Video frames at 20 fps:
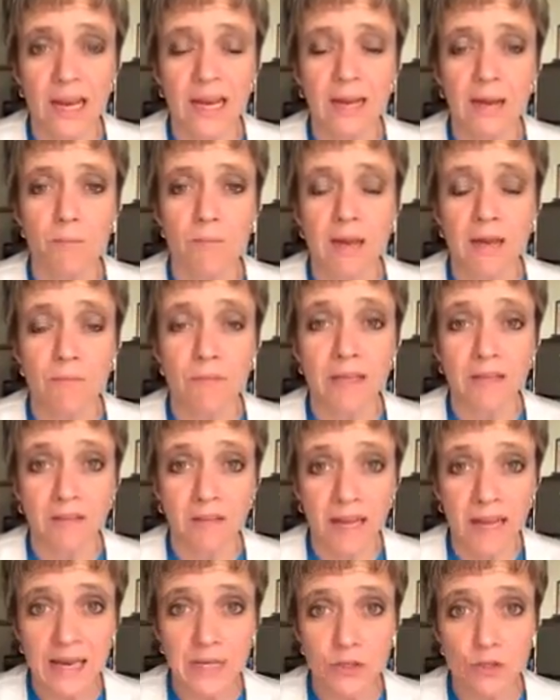And it made me
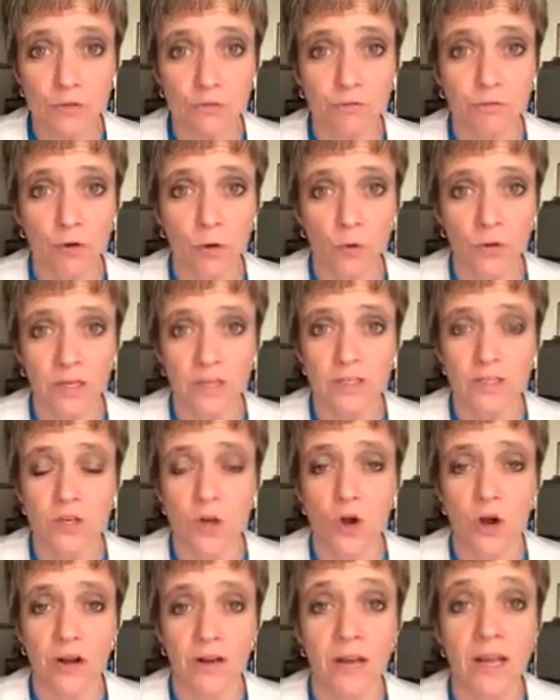laser focused
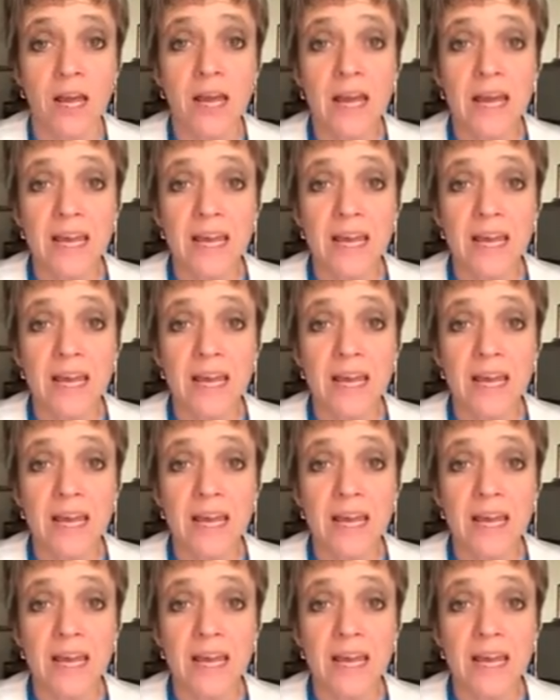on